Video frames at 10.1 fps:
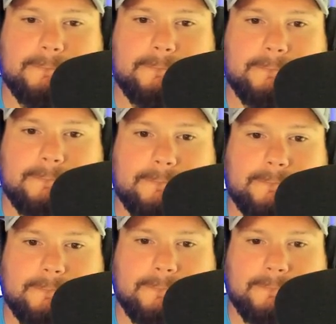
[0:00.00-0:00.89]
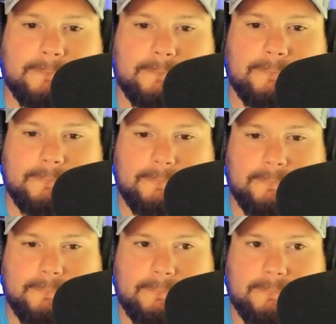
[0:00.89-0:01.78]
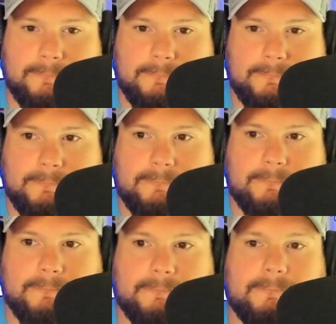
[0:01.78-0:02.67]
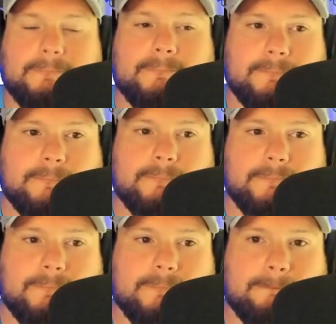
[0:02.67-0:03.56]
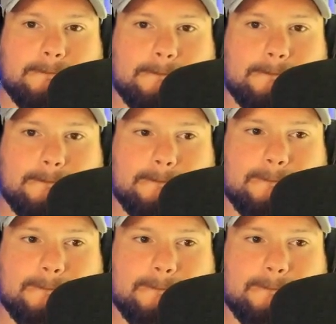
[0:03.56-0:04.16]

No words are spoken by the person on screen.